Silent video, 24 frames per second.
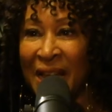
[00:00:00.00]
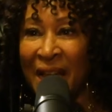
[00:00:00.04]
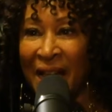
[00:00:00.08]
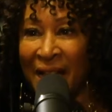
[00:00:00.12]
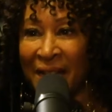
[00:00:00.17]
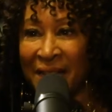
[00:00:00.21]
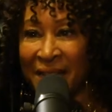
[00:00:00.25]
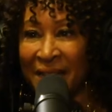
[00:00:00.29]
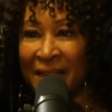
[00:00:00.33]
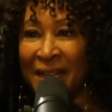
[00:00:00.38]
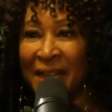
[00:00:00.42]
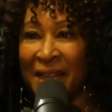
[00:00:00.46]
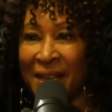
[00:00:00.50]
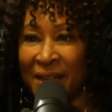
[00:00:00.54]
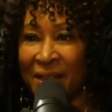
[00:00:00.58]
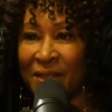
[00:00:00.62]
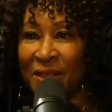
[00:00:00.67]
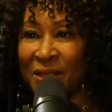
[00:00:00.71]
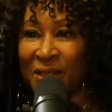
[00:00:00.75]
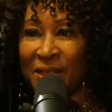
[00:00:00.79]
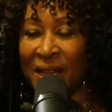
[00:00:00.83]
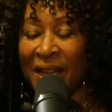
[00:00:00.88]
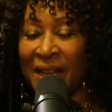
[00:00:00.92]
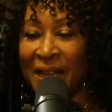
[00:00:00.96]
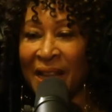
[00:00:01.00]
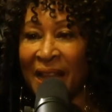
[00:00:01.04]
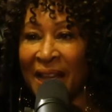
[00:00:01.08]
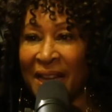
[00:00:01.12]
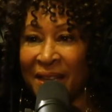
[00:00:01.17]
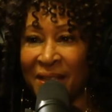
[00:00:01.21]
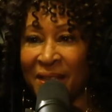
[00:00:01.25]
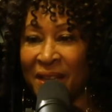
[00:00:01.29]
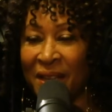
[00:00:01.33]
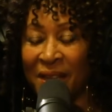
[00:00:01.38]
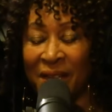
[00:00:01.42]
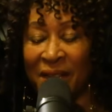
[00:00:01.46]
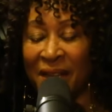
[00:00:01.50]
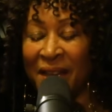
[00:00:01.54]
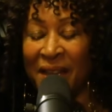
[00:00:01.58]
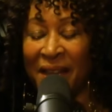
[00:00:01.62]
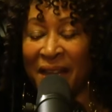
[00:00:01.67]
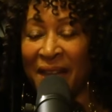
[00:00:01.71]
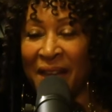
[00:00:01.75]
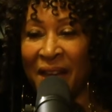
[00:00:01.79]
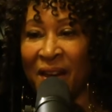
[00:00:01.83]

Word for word: not in a exposed. Sunlight